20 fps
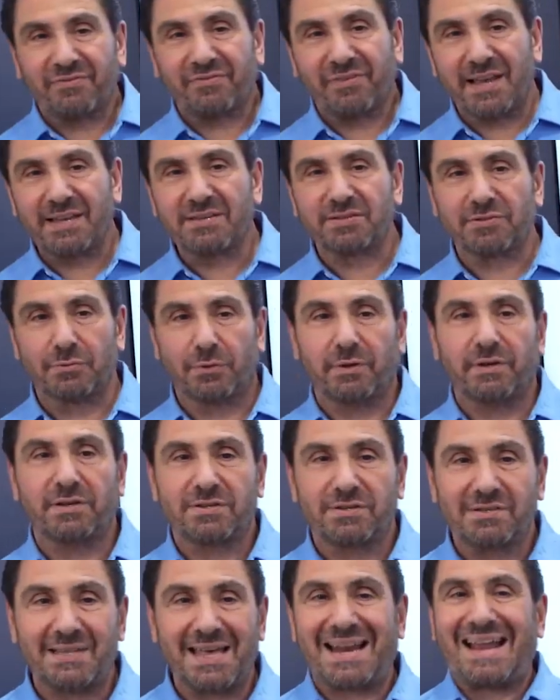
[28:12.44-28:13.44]
phase
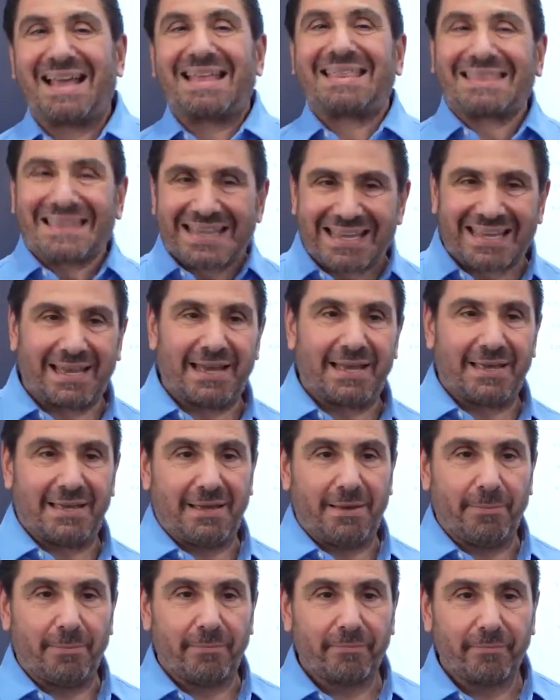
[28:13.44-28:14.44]
noise that I think I
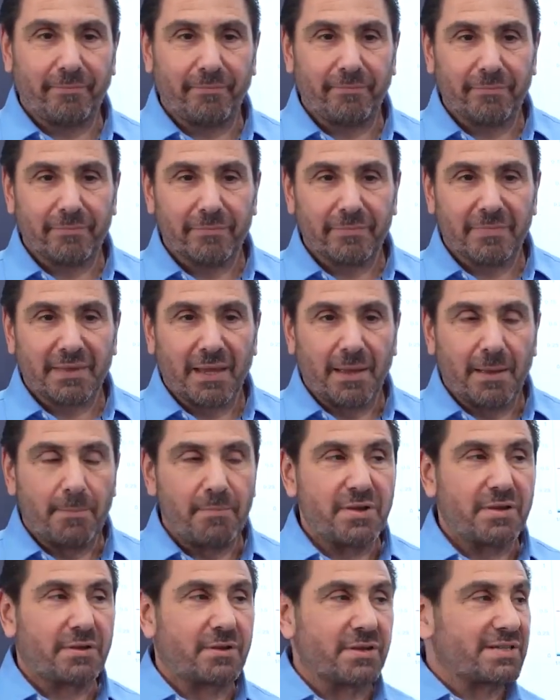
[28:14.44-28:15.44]
am,
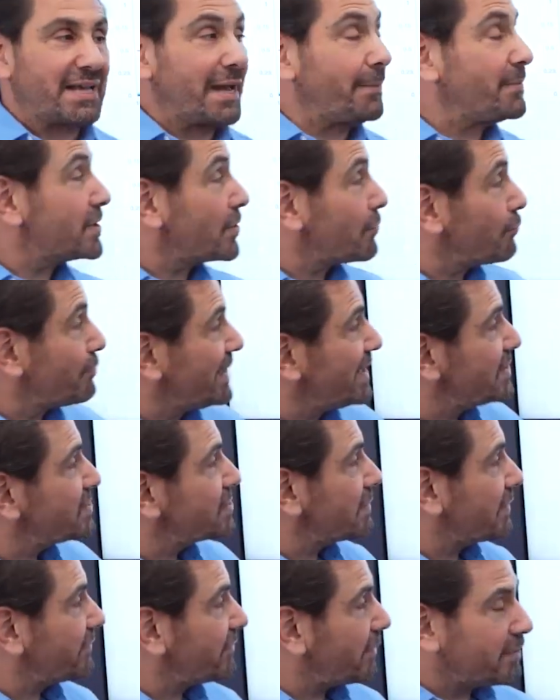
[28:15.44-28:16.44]
because I'm in a
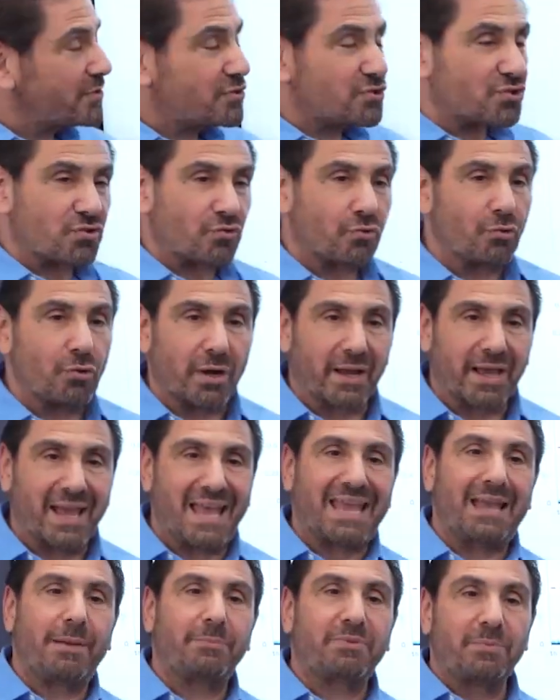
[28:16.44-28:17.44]
region of very strong
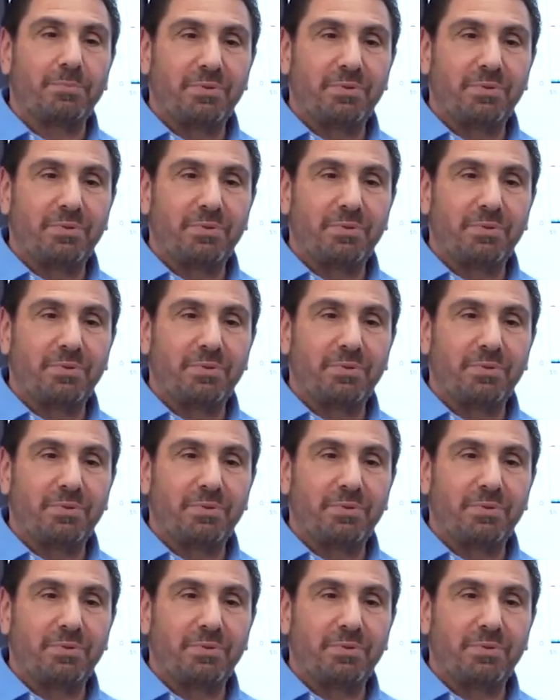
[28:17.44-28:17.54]
AM to